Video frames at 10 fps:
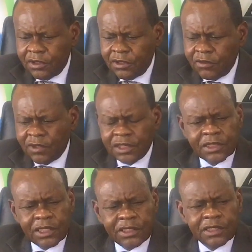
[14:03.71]
what
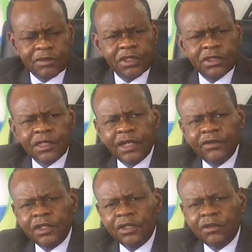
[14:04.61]
is that has been
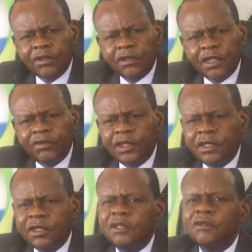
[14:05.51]
driving you? I
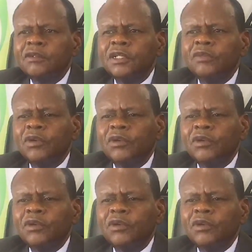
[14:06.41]
mean, you keep on